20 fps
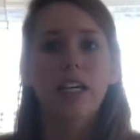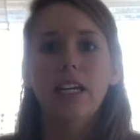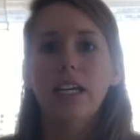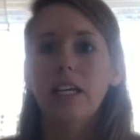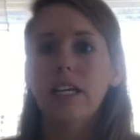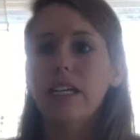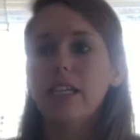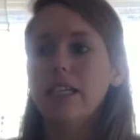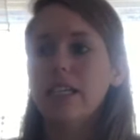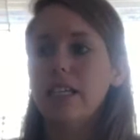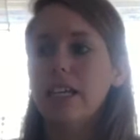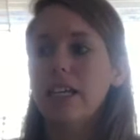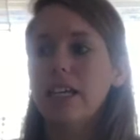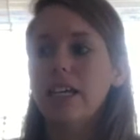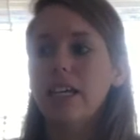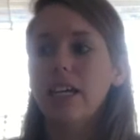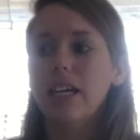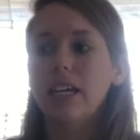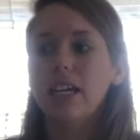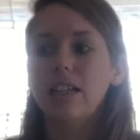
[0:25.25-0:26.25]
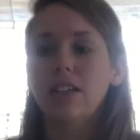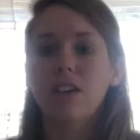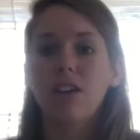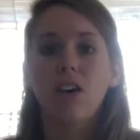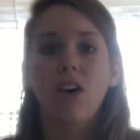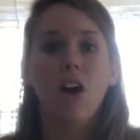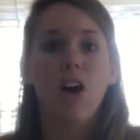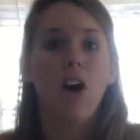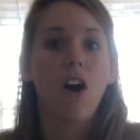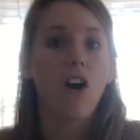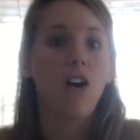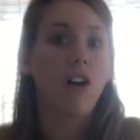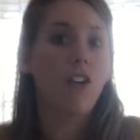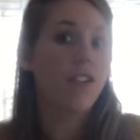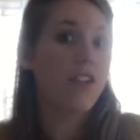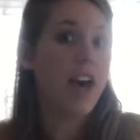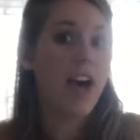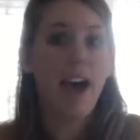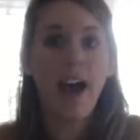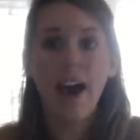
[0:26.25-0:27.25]
Is it
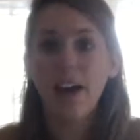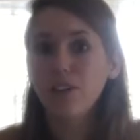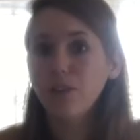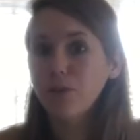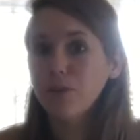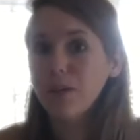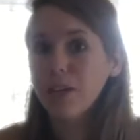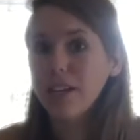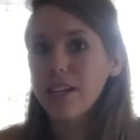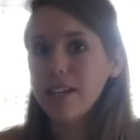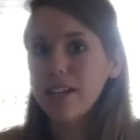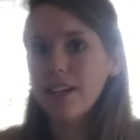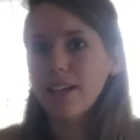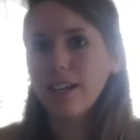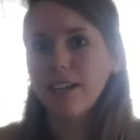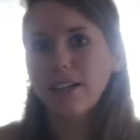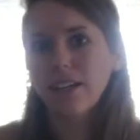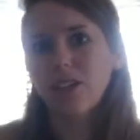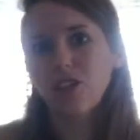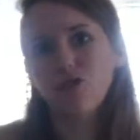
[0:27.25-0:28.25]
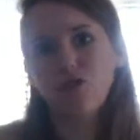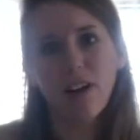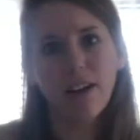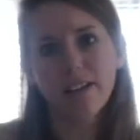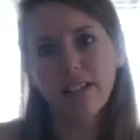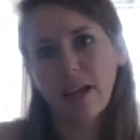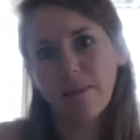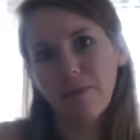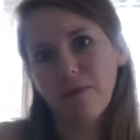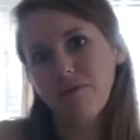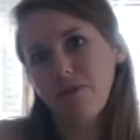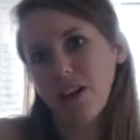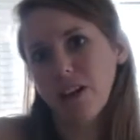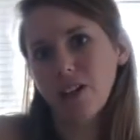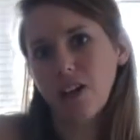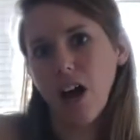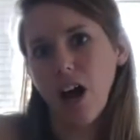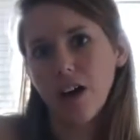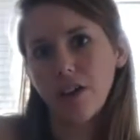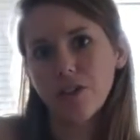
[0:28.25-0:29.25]
the Halloween and getting dressed up in fun
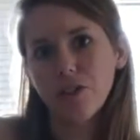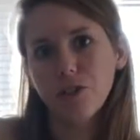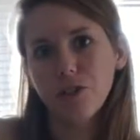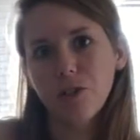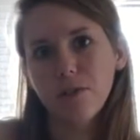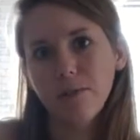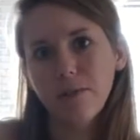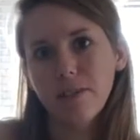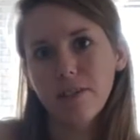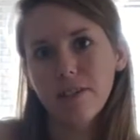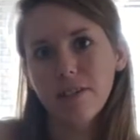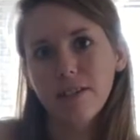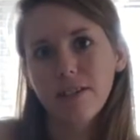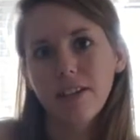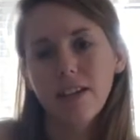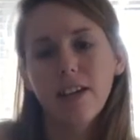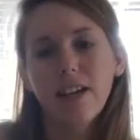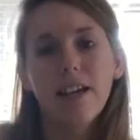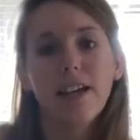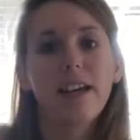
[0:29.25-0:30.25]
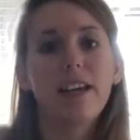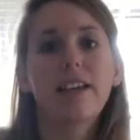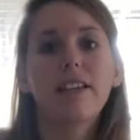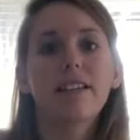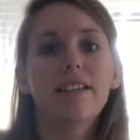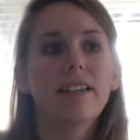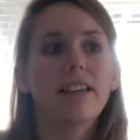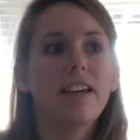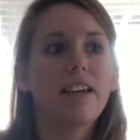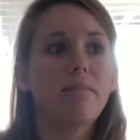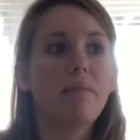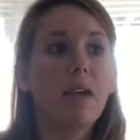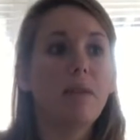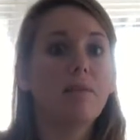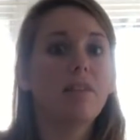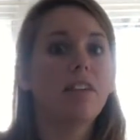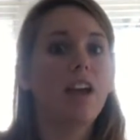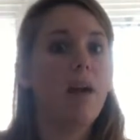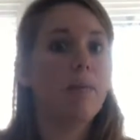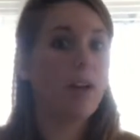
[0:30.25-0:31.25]
costumes? Is it maybe
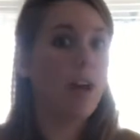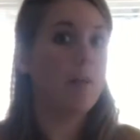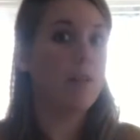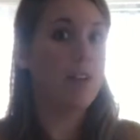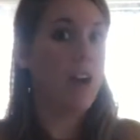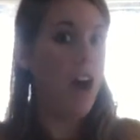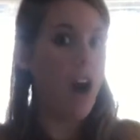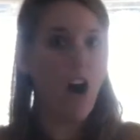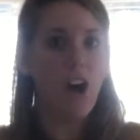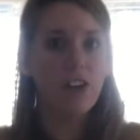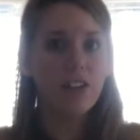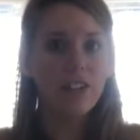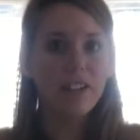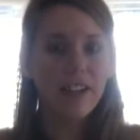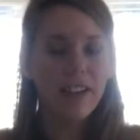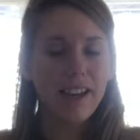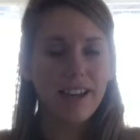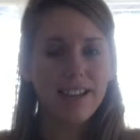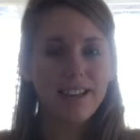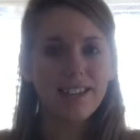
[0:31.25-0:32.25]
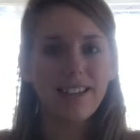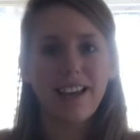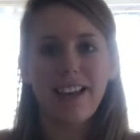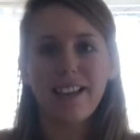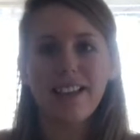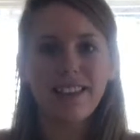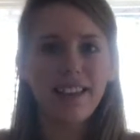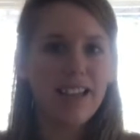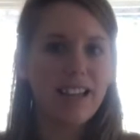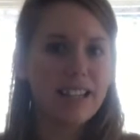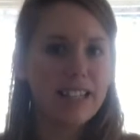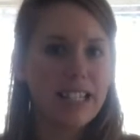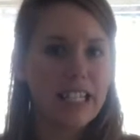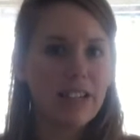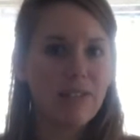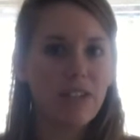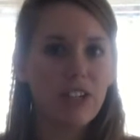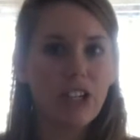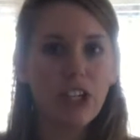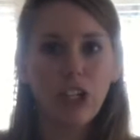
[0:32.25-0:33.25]
the upcoming holidays like
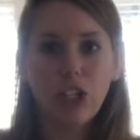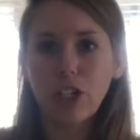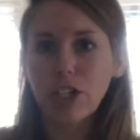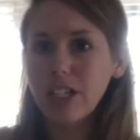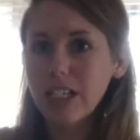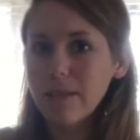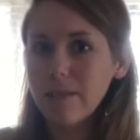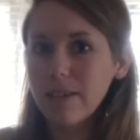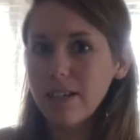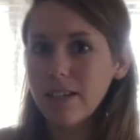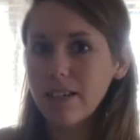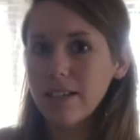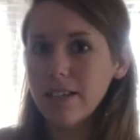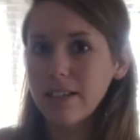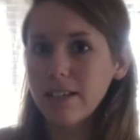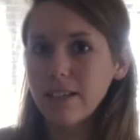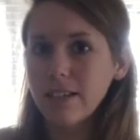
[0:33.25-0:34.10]
Thanksgiving and Christmas?